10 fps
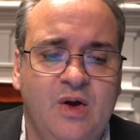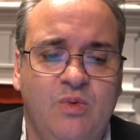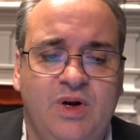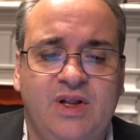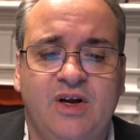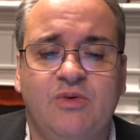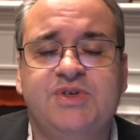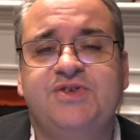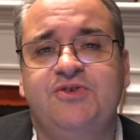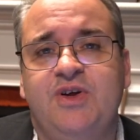When Claire
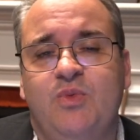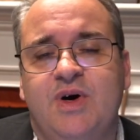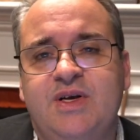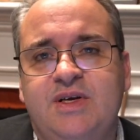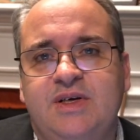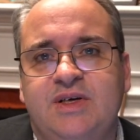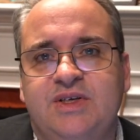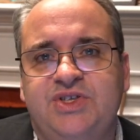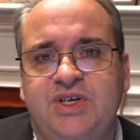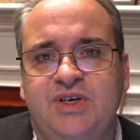was 31,
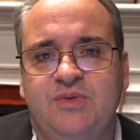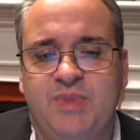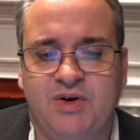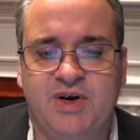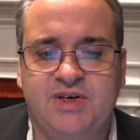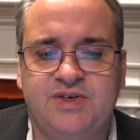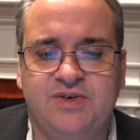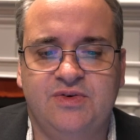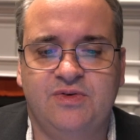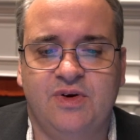uh, she married
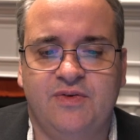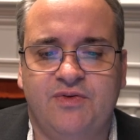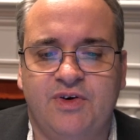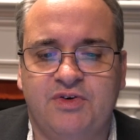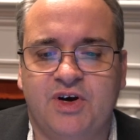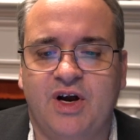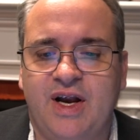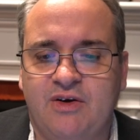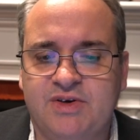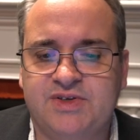to Frederick
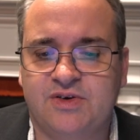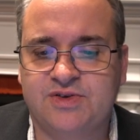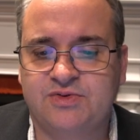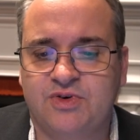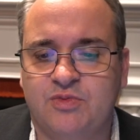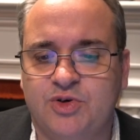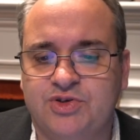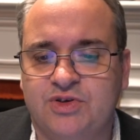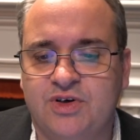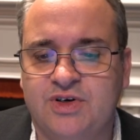Harris, also a
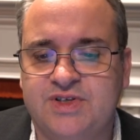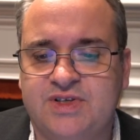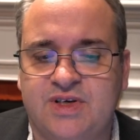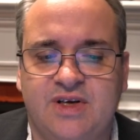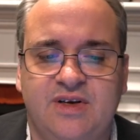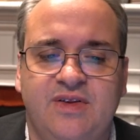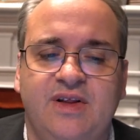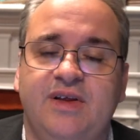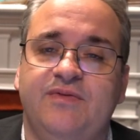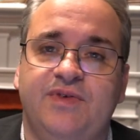commercial artist, and they
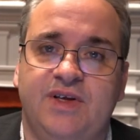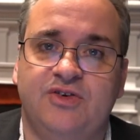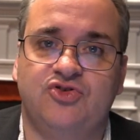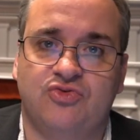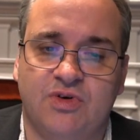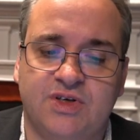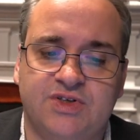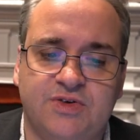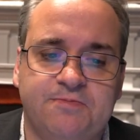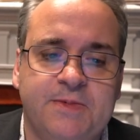lived in
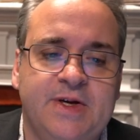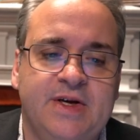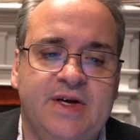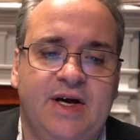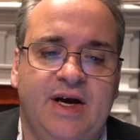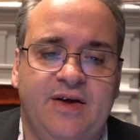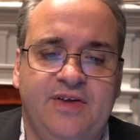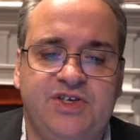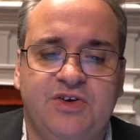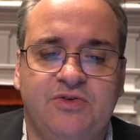Toronto. they
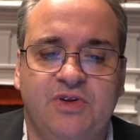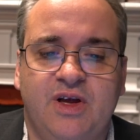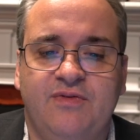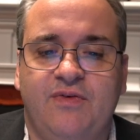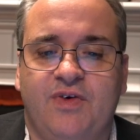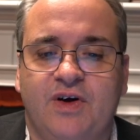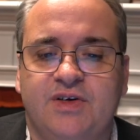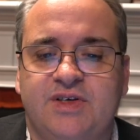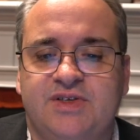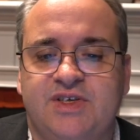shared their love of
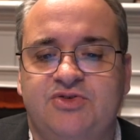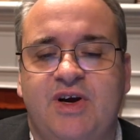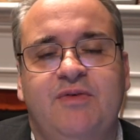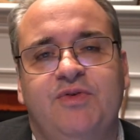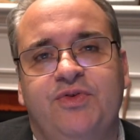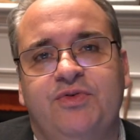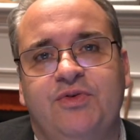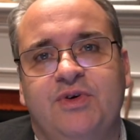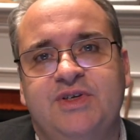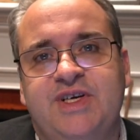art as they traveled
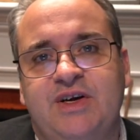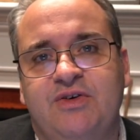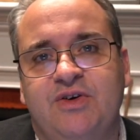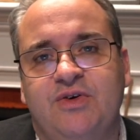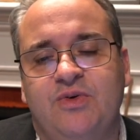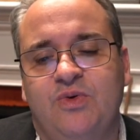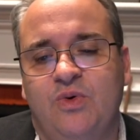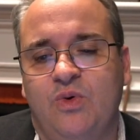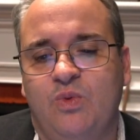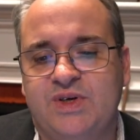through Ontario,
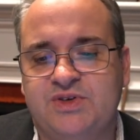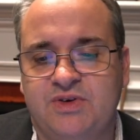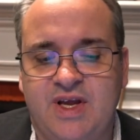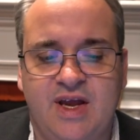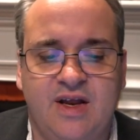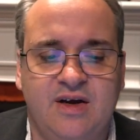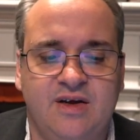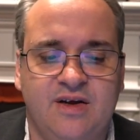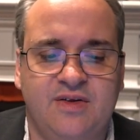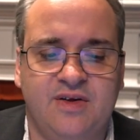Western
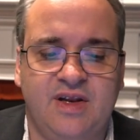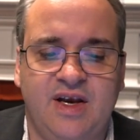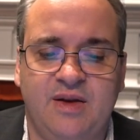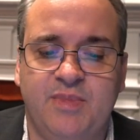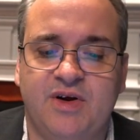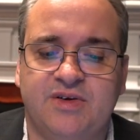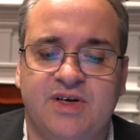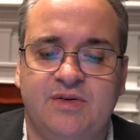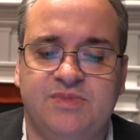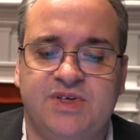Canada, the Canadian
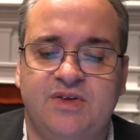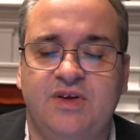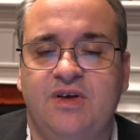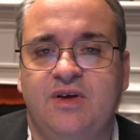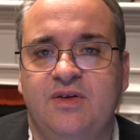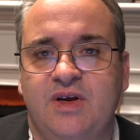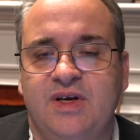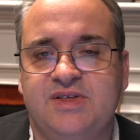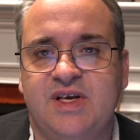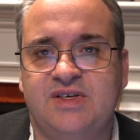Maritimes, and the, the
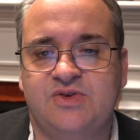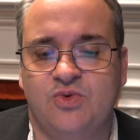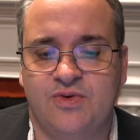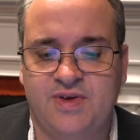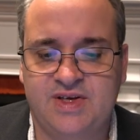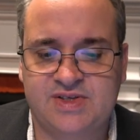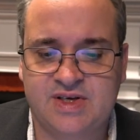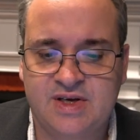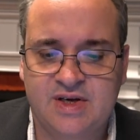United States Northeast.